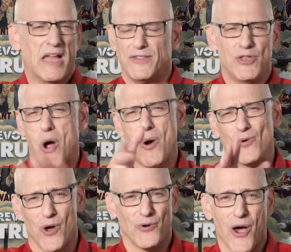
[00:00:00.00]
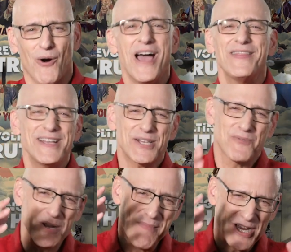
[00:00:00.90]
No, no, no. They
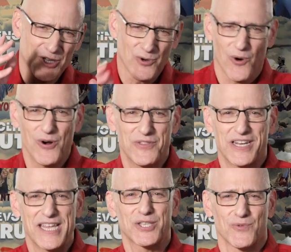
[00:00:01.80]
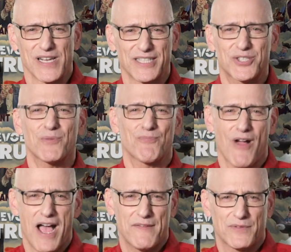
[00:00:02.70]
just want to make sure that Israel is
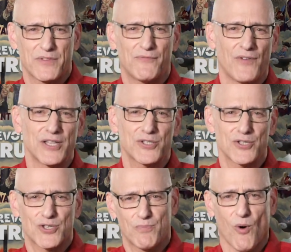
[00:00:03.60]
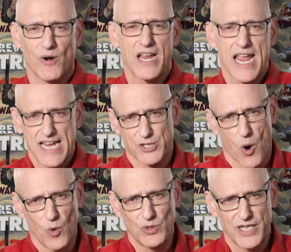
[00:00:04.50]
deprived of the funds and support it's
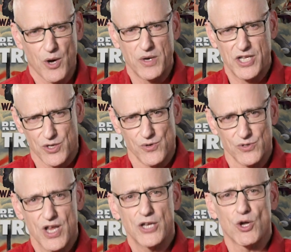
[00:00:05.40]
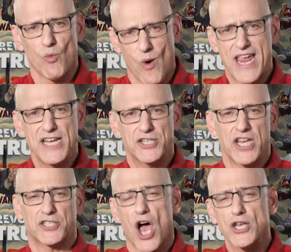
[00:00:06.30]
only going to use to wage
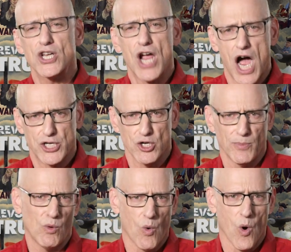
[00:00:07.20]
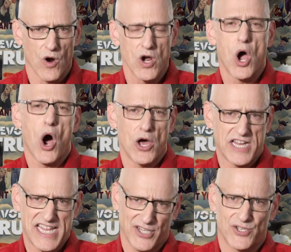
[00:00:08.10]
its unconscionable war
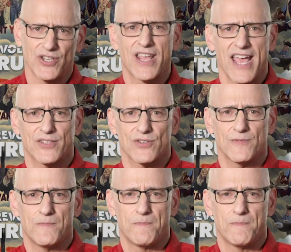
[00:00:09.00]
on innocent cancer.